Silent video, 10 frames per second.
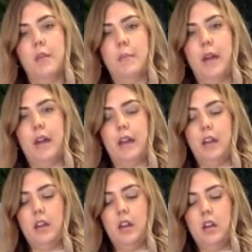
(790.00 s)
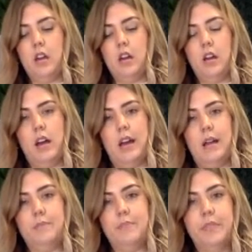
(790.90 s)
and my
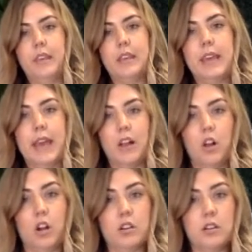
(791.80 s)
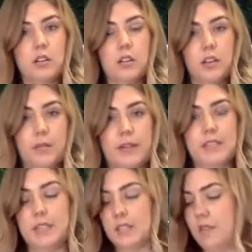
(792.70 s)
kale are a little bit
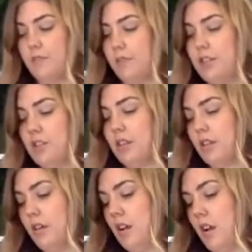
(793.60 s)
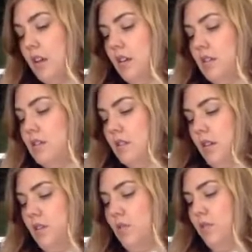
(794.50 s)
distant from each other.
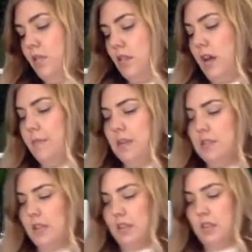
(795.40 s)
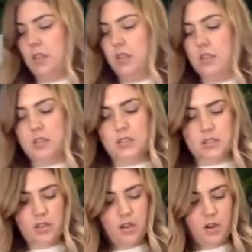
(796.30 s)
So I'm going to take
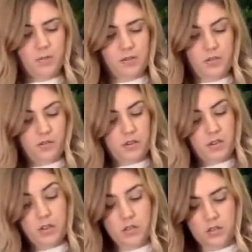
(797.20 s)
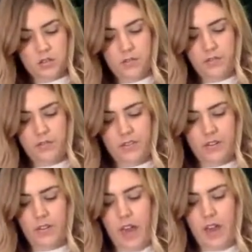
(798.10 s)
this opportunity to
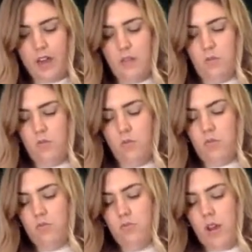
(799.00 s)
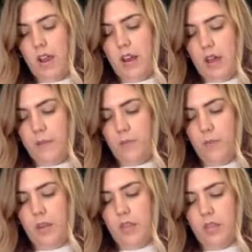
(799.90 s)
fill that right up
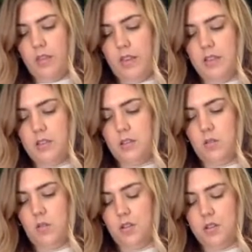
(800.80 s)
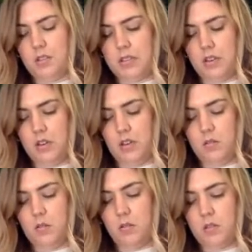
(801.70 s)
with this gorgeous seeded
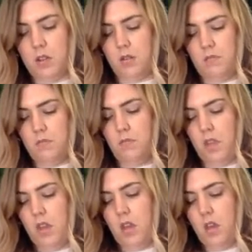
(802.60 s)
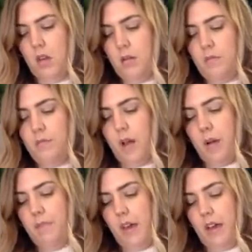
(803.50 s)
euc. So
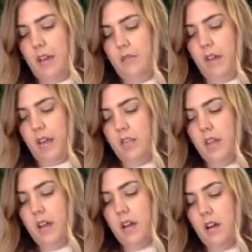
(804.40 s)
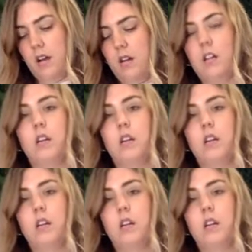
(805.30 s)
pop that in right there.